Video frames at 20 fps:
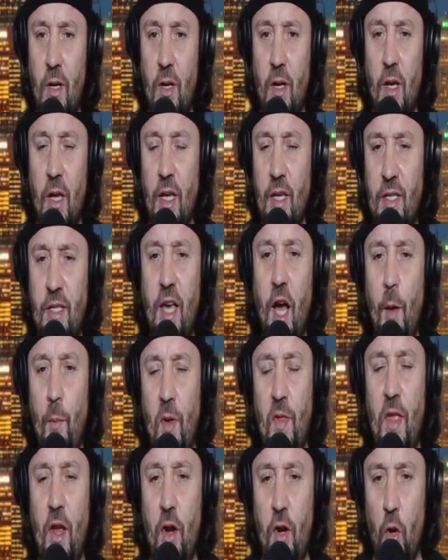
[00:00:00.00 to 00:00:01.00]
He's coming
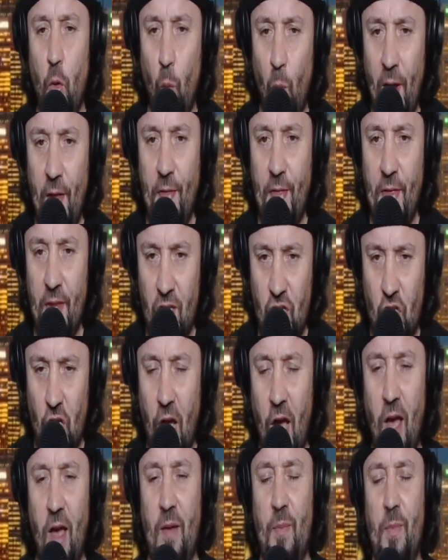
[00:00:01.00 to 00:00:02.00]
there to win the
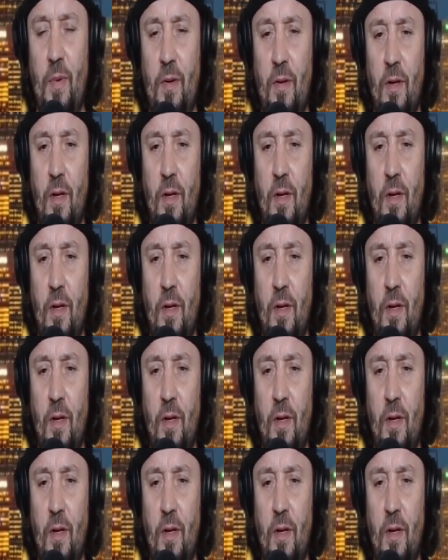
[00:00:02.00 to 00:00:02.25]
job.